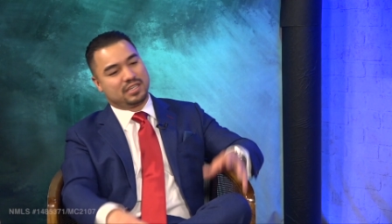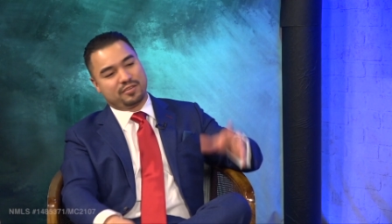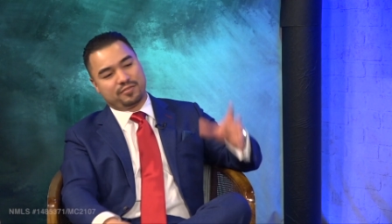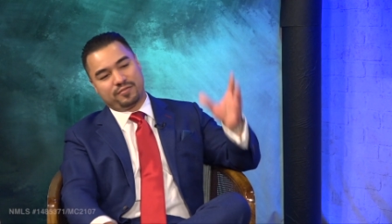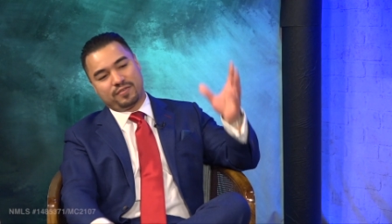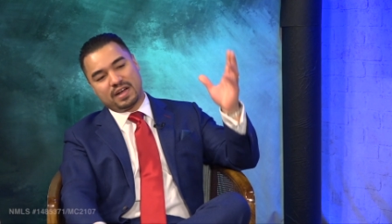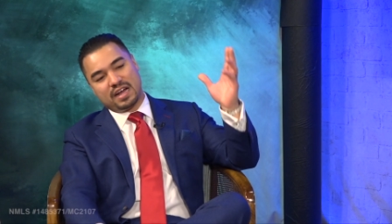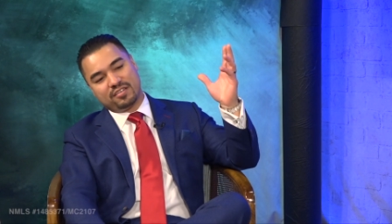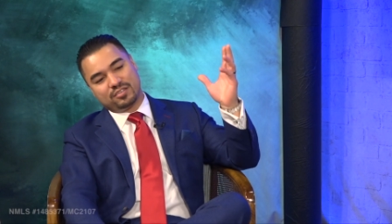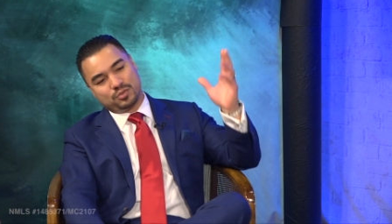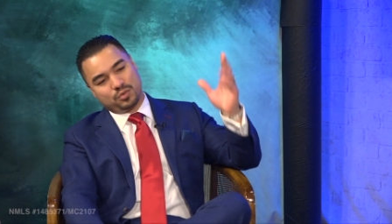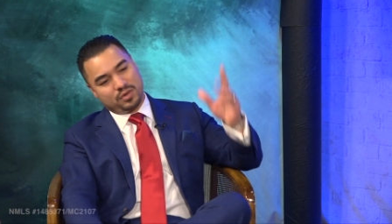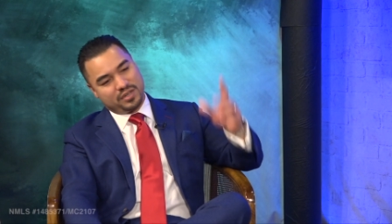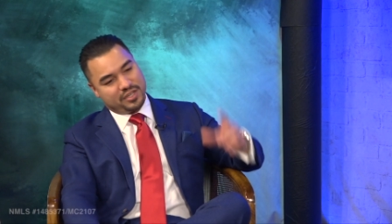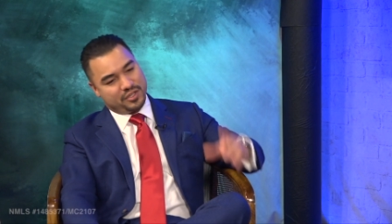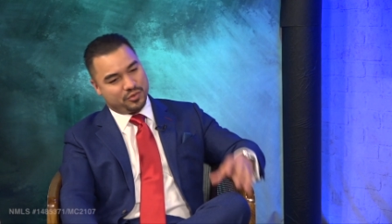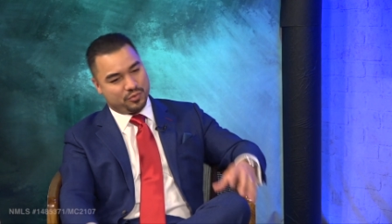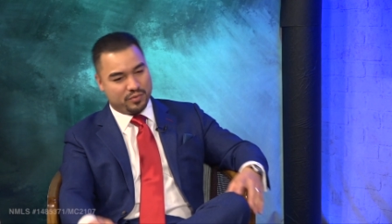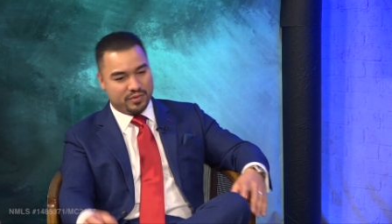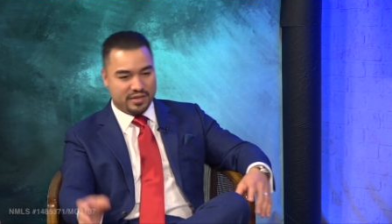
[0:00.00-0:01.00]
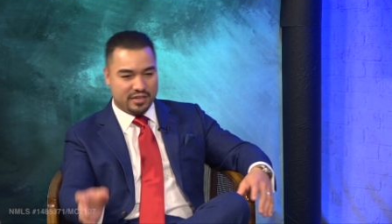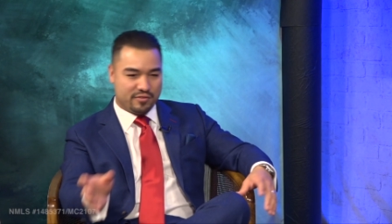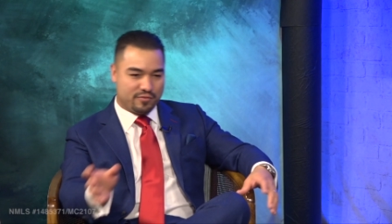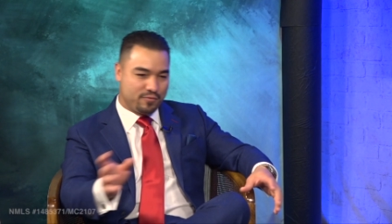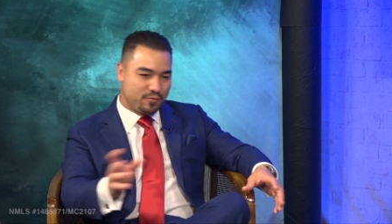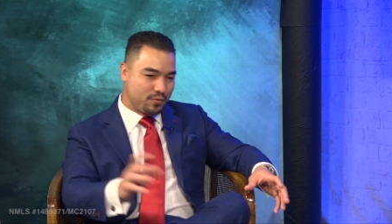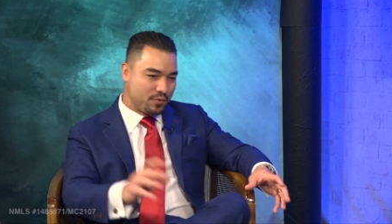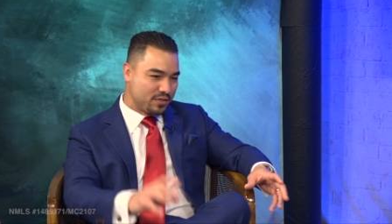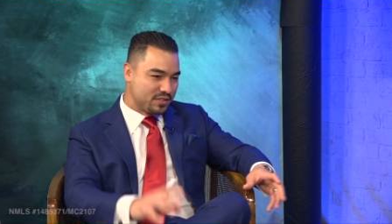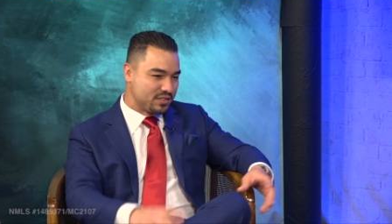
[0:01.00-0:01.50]
at a 523,
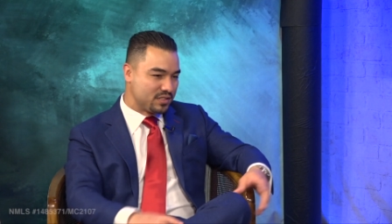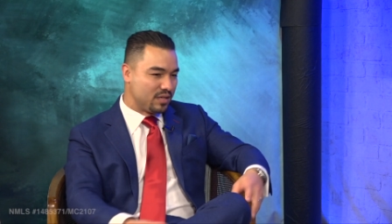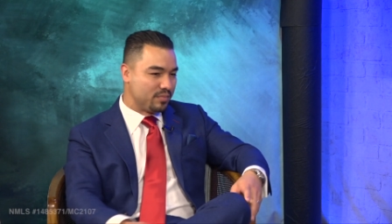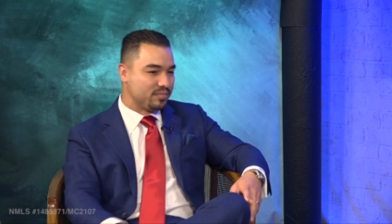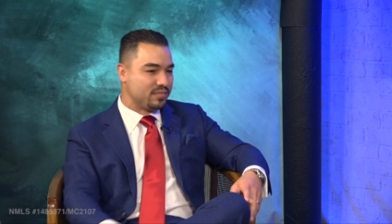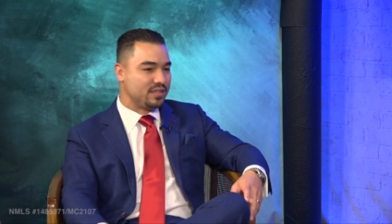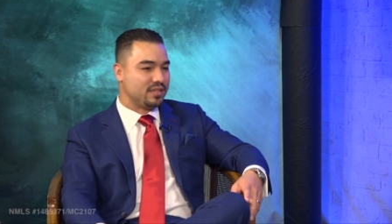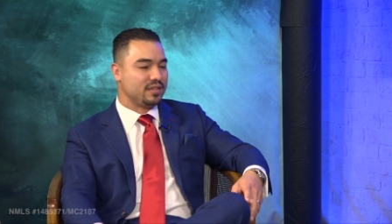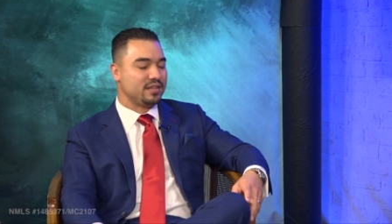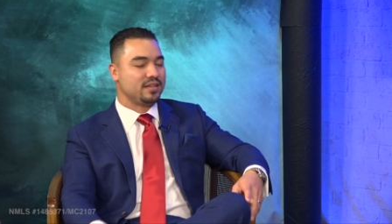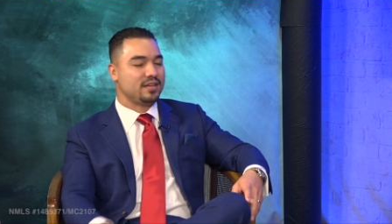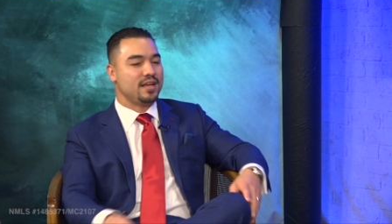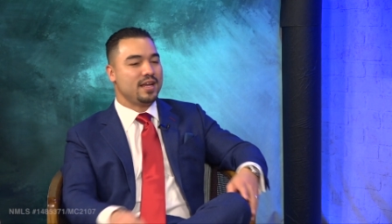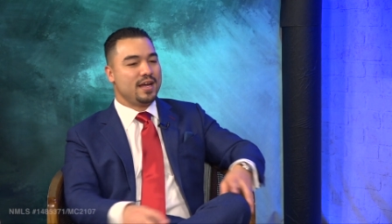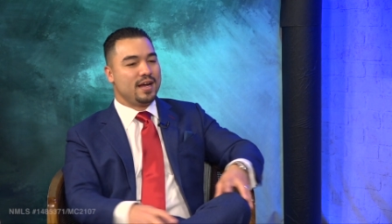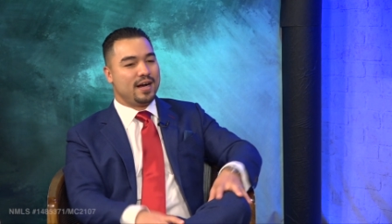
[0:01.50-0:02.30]
4 something,